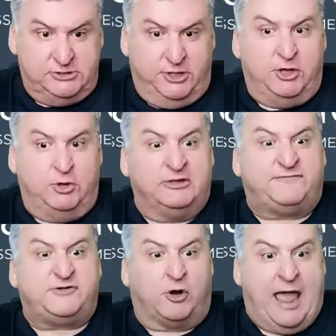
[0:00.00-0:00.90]
you
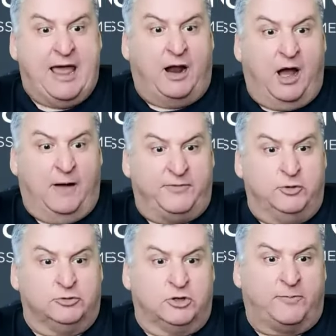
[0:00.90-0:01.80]
lift your head up,
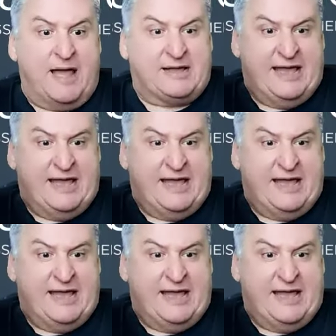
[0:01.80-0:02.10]
you look back